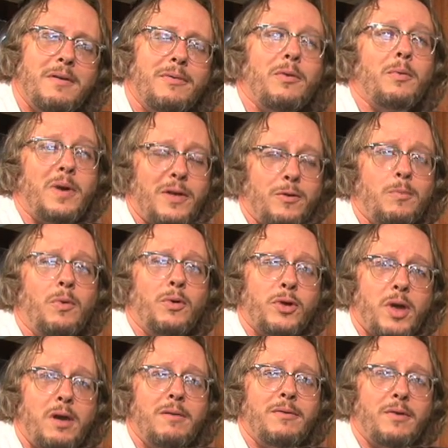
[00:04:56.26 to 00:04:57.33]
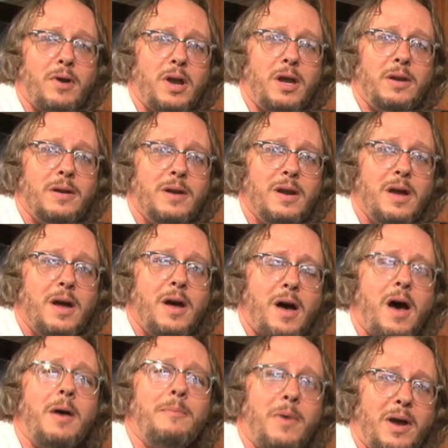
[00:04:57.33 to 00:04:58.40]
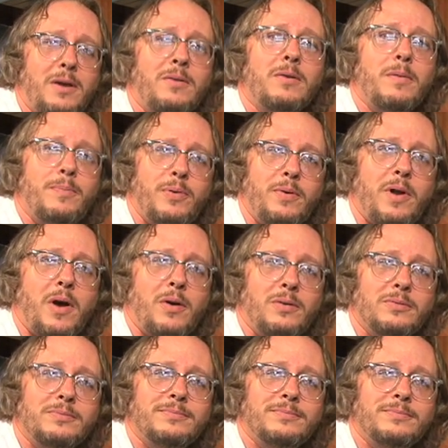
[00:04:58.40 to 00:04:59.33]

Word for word: For Reasonable Shade of Green, I'm Michael Caputo.